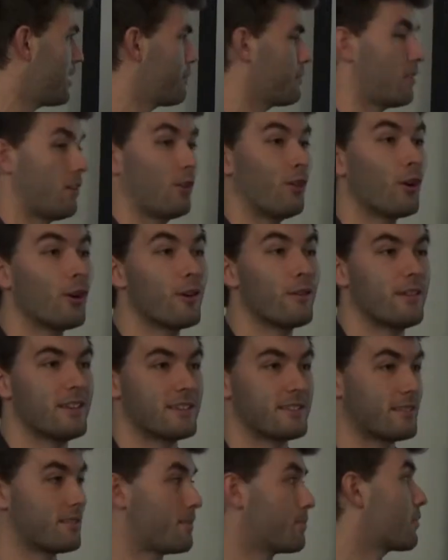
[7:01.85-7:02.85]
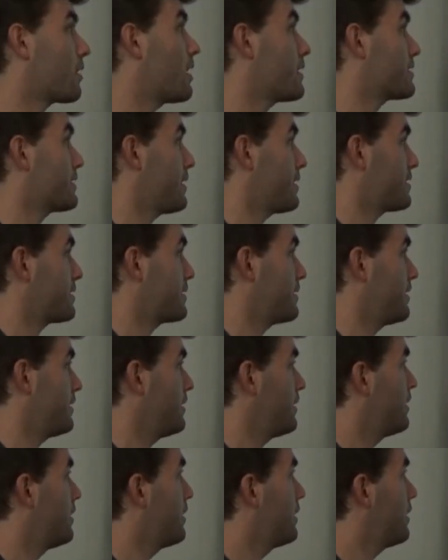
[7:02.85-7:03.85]
able to learn this in the process.
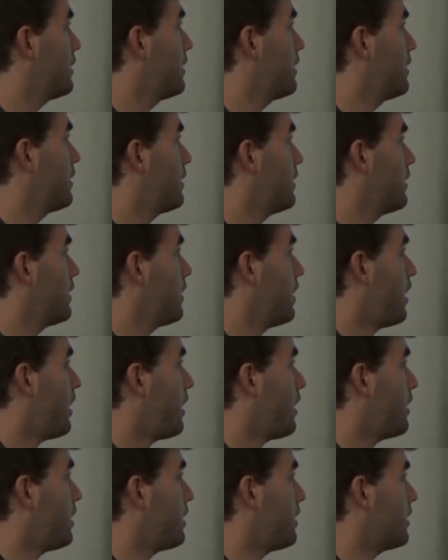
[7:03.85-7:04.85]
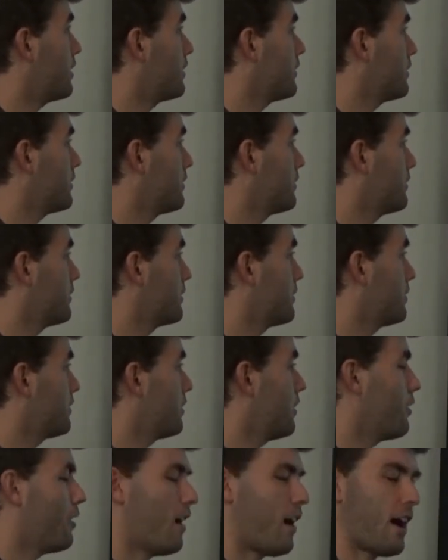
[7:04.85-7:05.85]

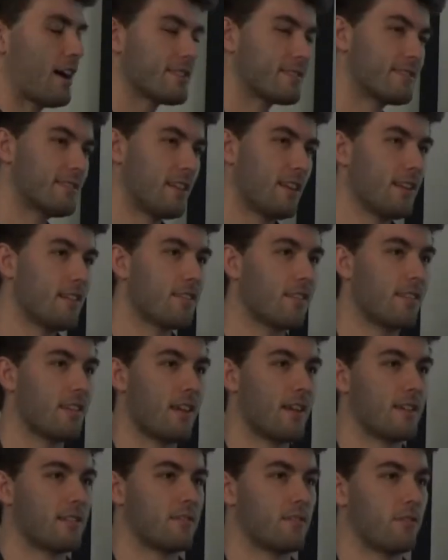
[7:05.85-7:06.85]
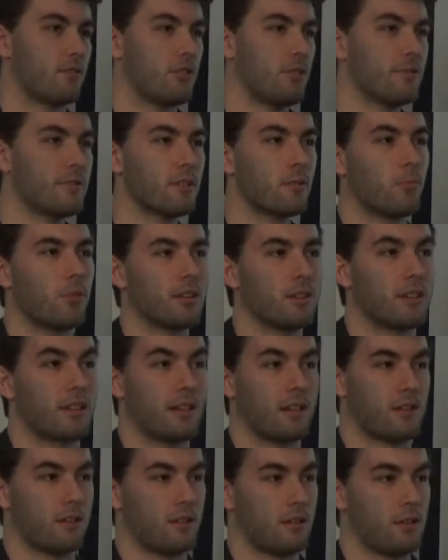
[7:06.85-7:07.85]
I said that using one
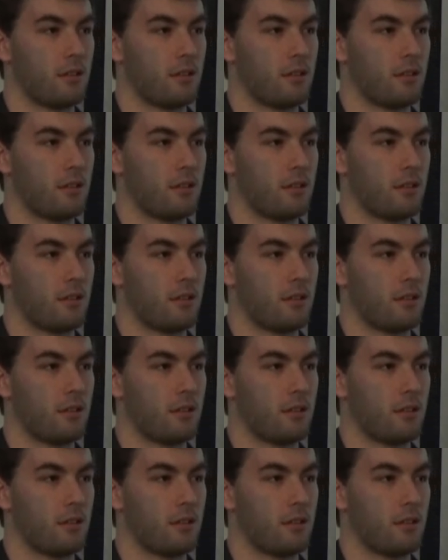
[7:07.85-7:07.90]
kicker,